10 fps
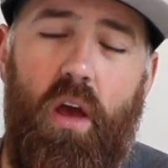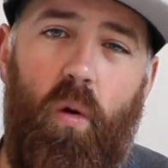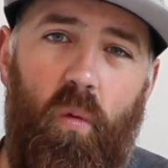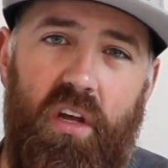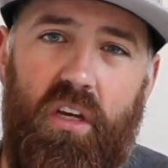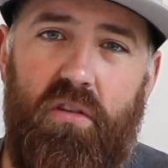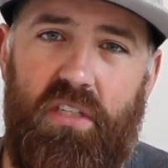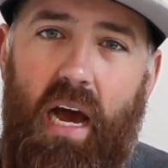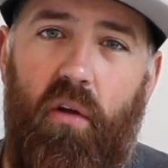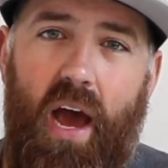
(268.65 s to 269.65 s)
when it
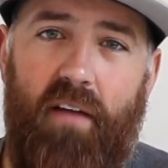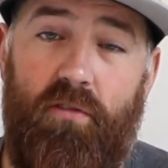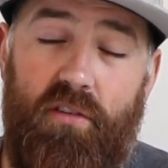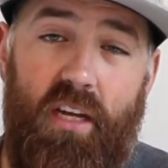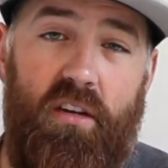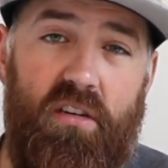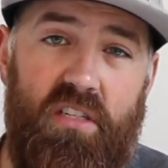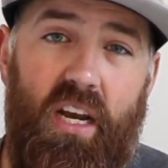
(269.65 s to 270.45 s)
goes out after ten years.